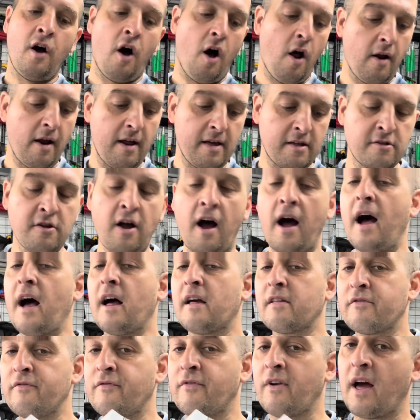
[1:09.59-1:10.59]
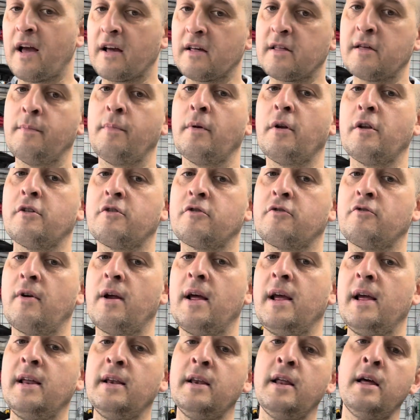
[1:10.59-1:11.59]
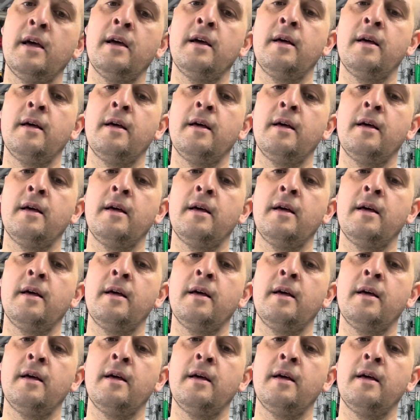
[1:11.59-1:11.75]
All right, it's not as flexible as green,